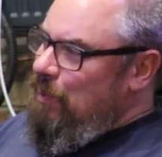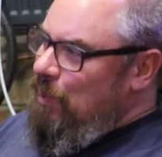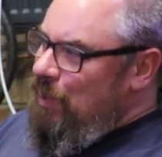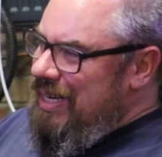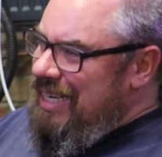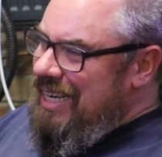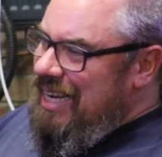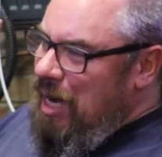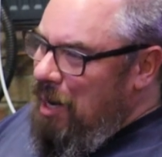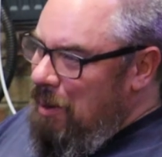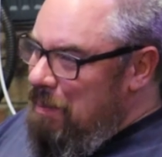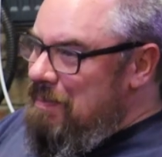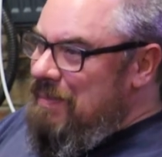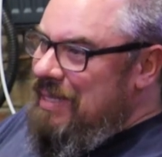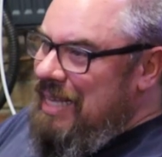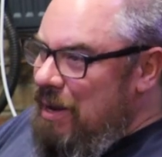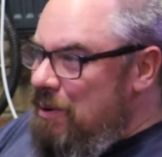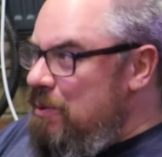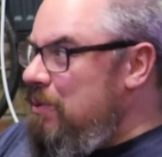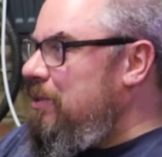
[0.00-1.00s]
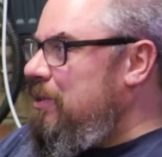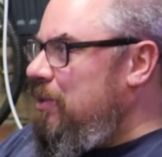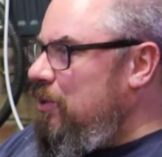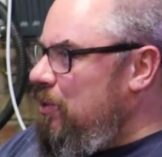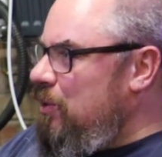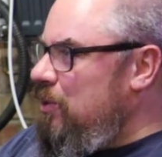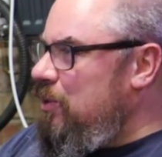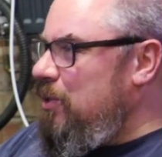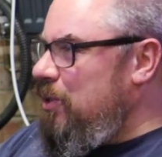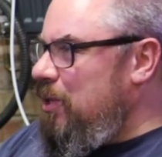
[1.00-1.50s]
When you come down to
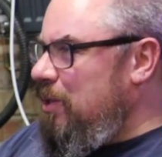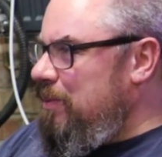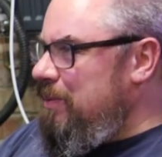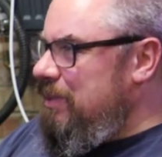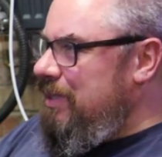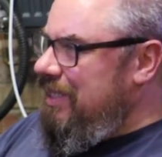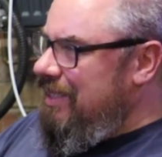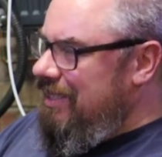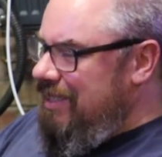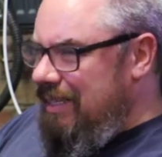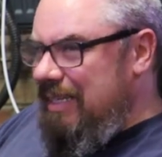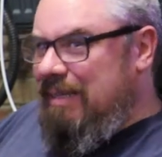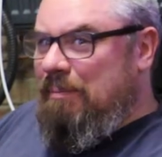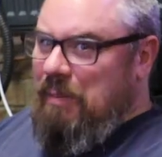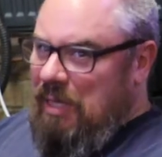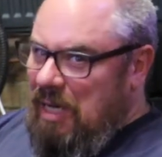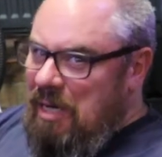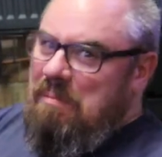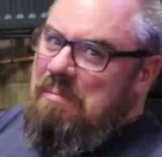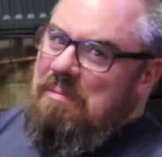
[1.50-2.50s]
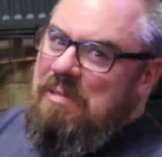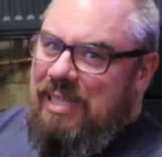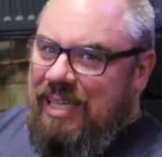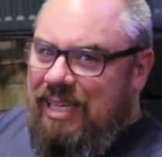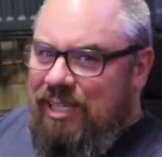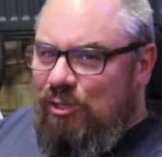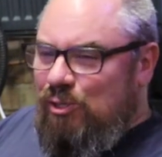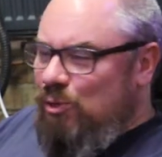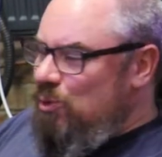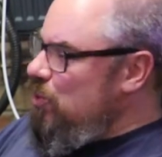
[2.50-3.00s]
do jobs, it becomes
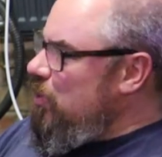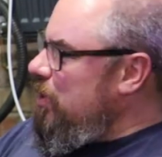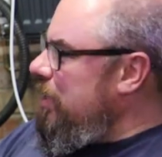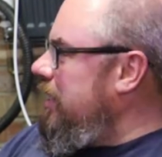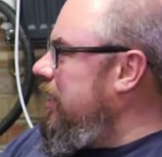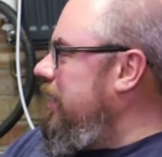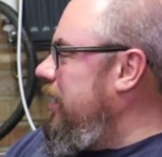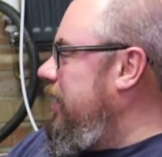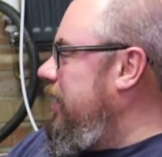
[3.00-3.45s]
like a chore.